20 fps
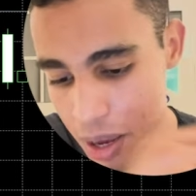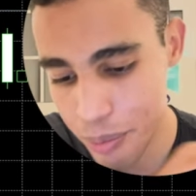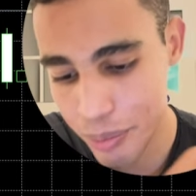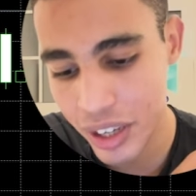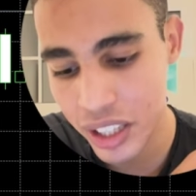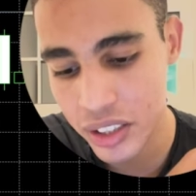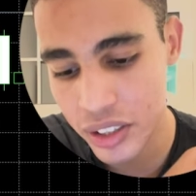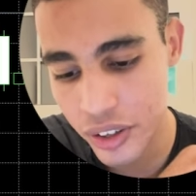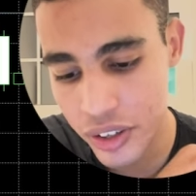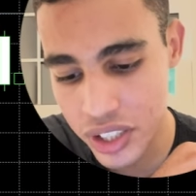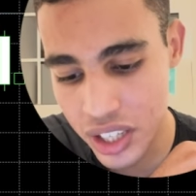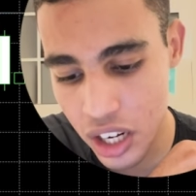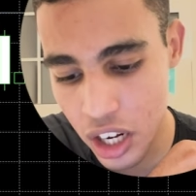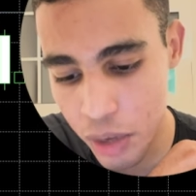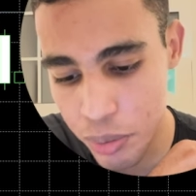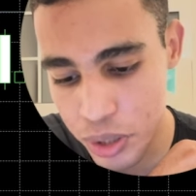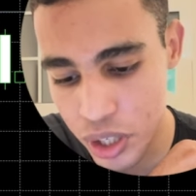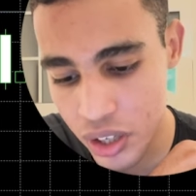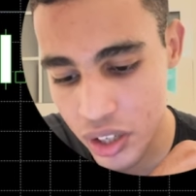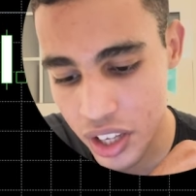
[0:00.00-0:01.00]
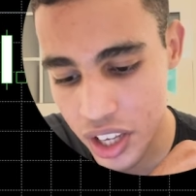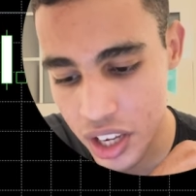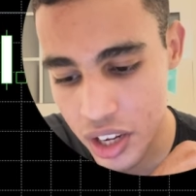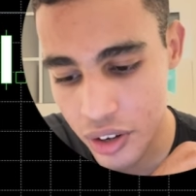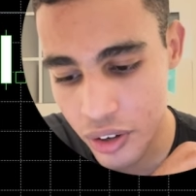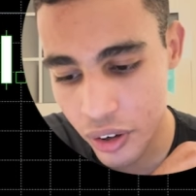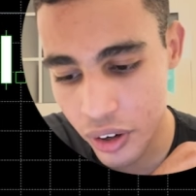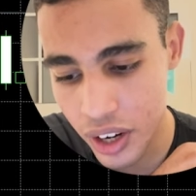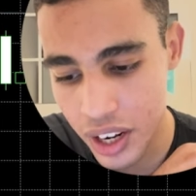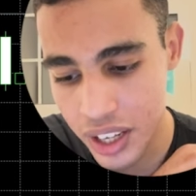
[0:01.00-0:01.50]
But there's an option
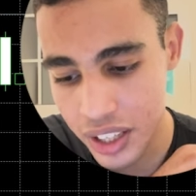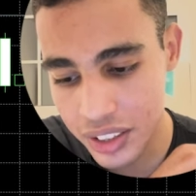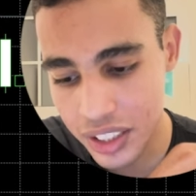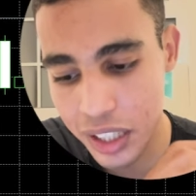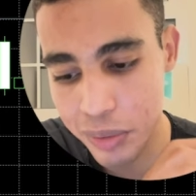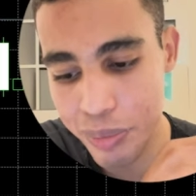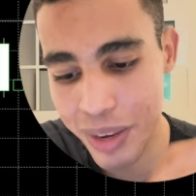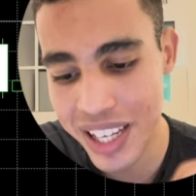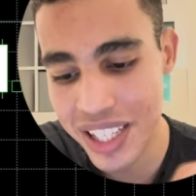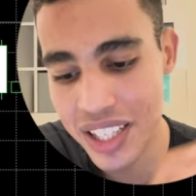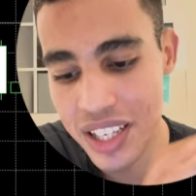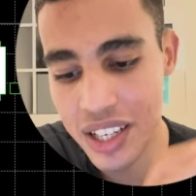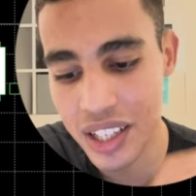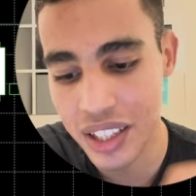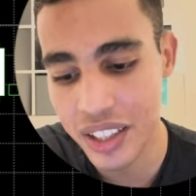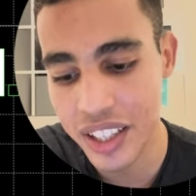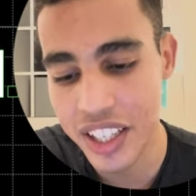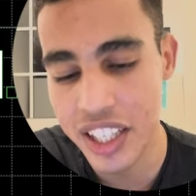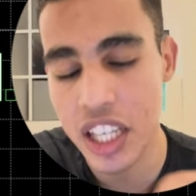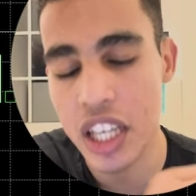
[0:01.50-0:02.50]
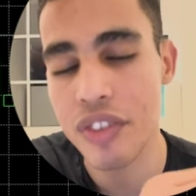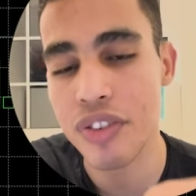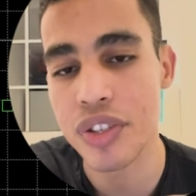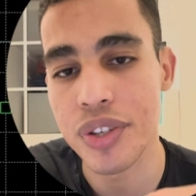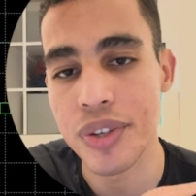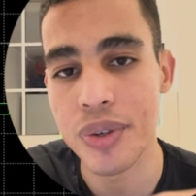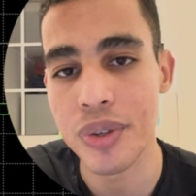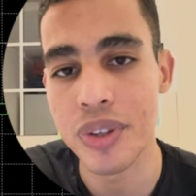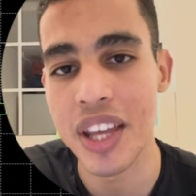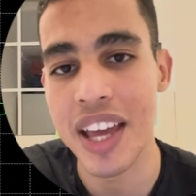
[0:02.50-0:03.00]
here that basically gives
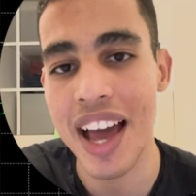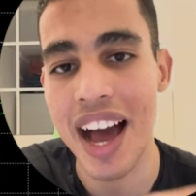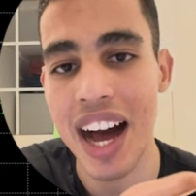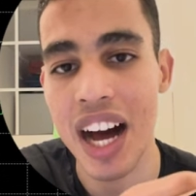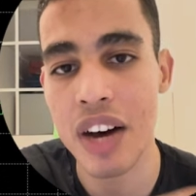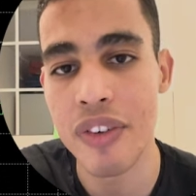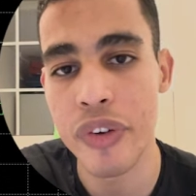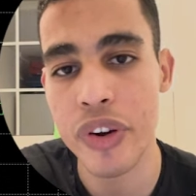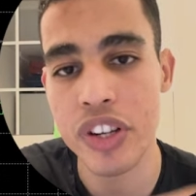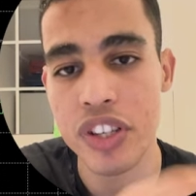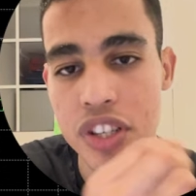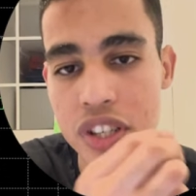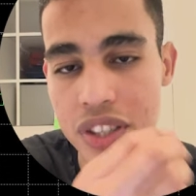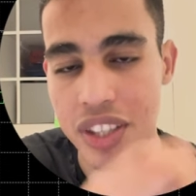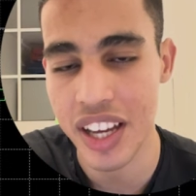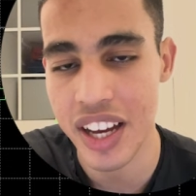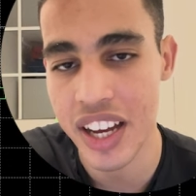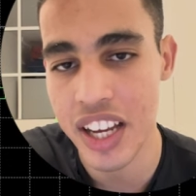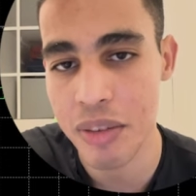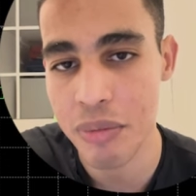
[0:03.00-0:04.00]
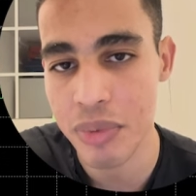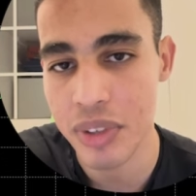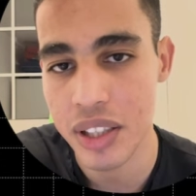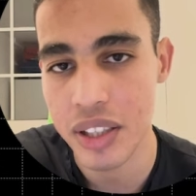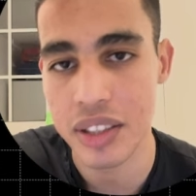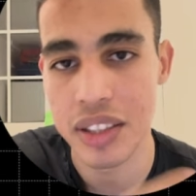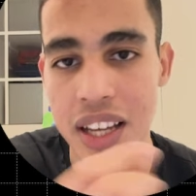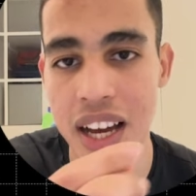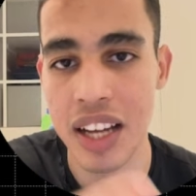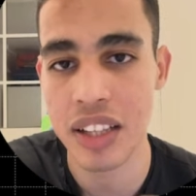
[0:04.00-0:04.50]
you the average time
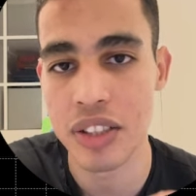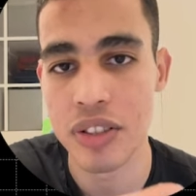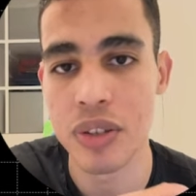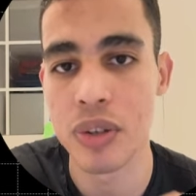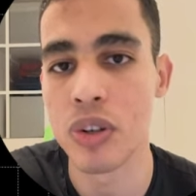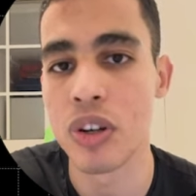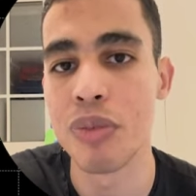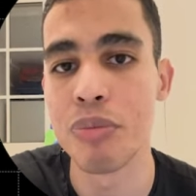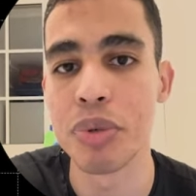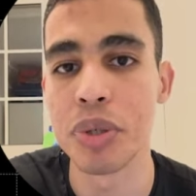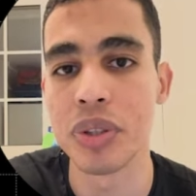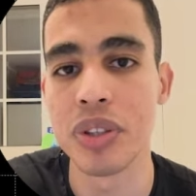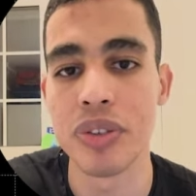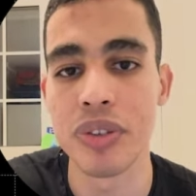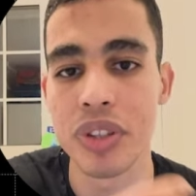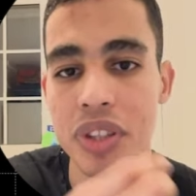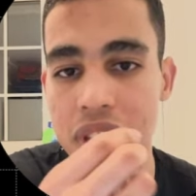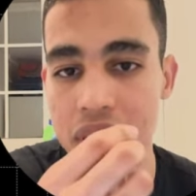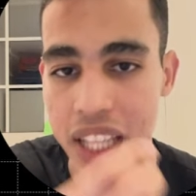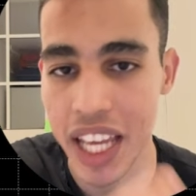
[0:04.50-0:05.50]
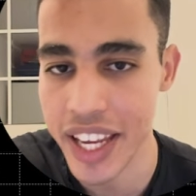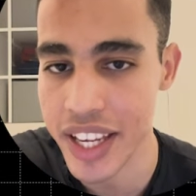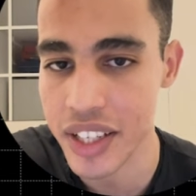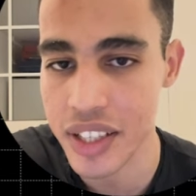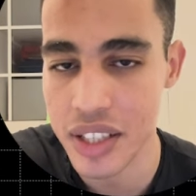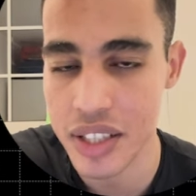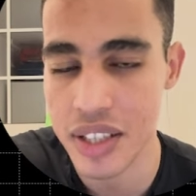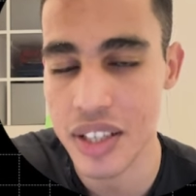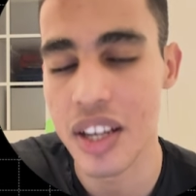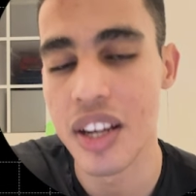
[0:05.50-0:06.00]
that your computer
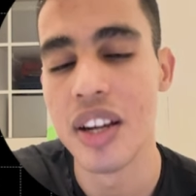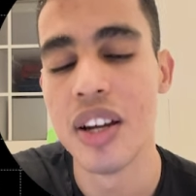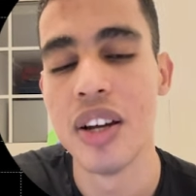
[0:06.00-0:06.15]
takes